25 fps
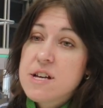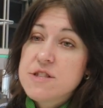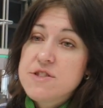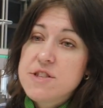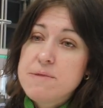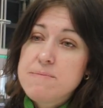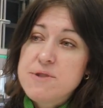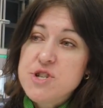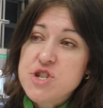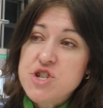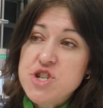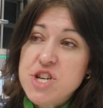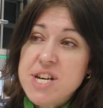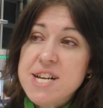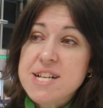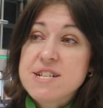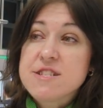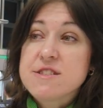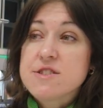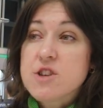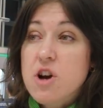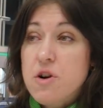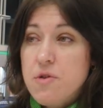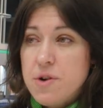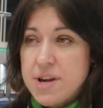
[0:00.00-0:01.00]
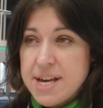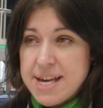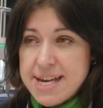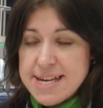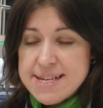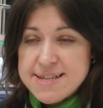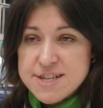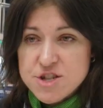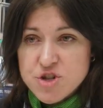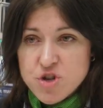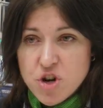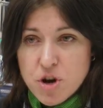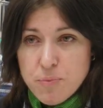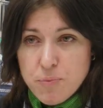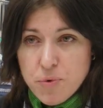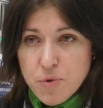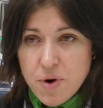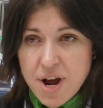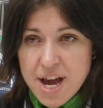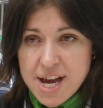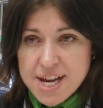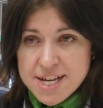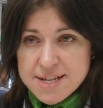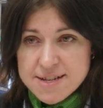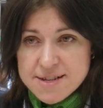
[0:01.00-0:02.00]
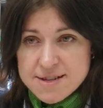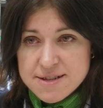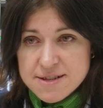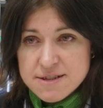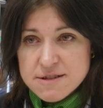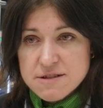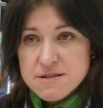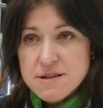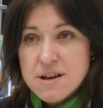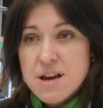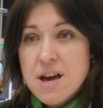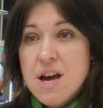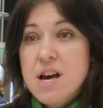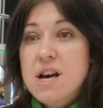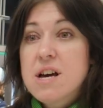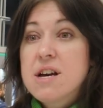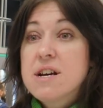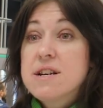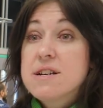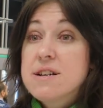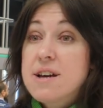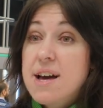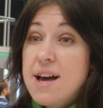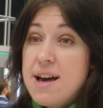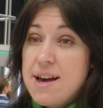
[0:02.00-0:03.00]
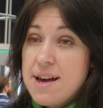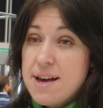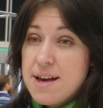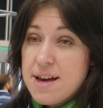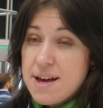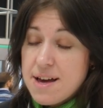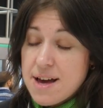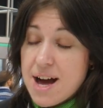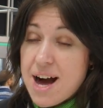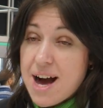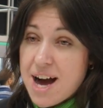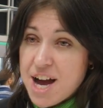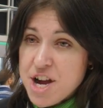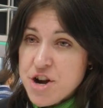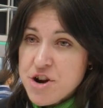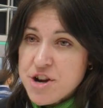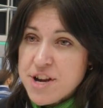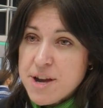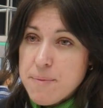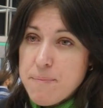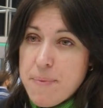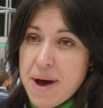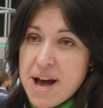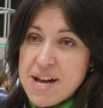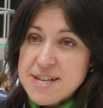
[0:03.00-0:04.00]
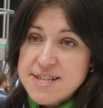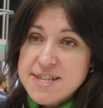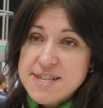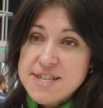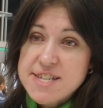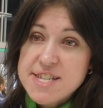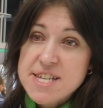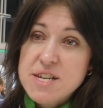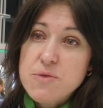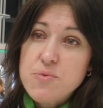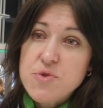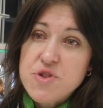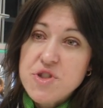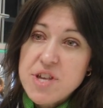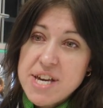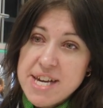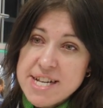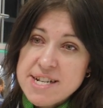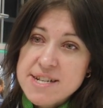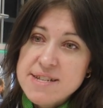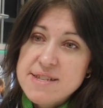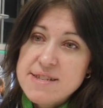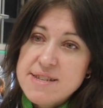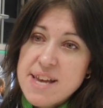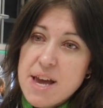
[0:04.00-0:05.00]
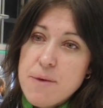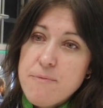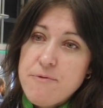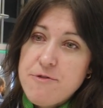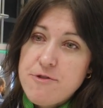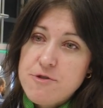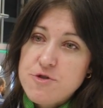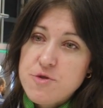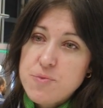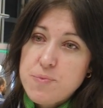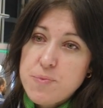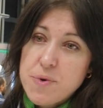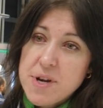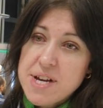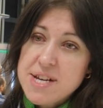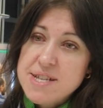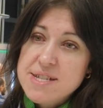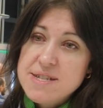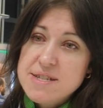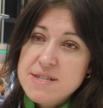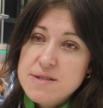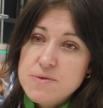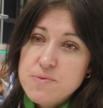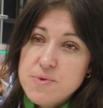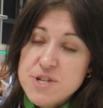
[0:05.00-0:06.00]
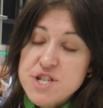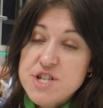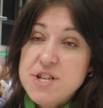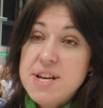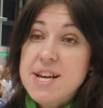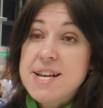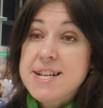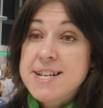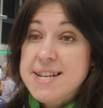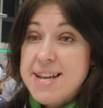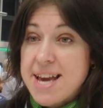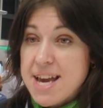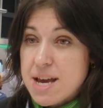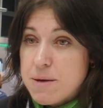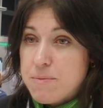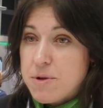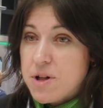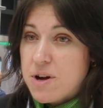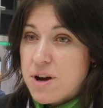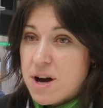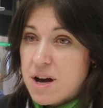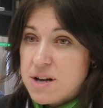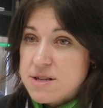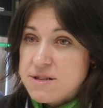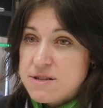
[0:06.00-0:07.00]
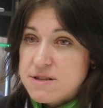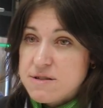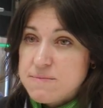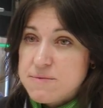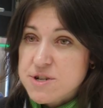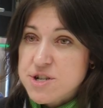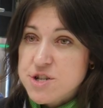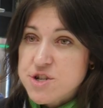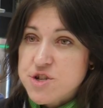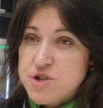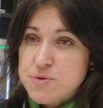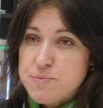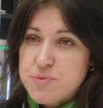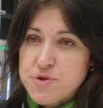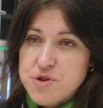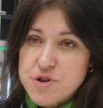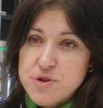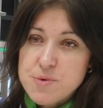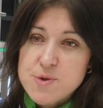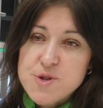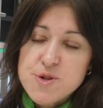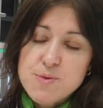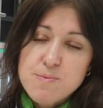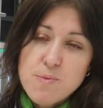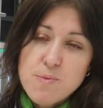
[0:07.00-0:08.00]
The machines are easy to operate, higher capacity within the same footprint, which enable customers to produce